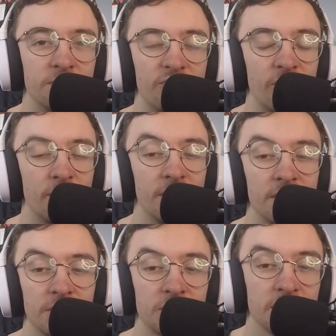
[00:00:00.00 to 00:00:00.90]
from.
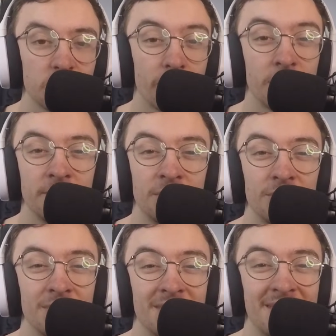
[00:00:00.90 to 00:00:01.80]
So that's what we're going to be
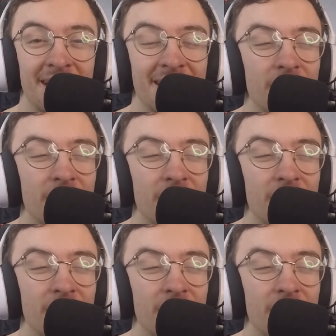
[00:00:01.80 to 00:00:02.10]
doing today.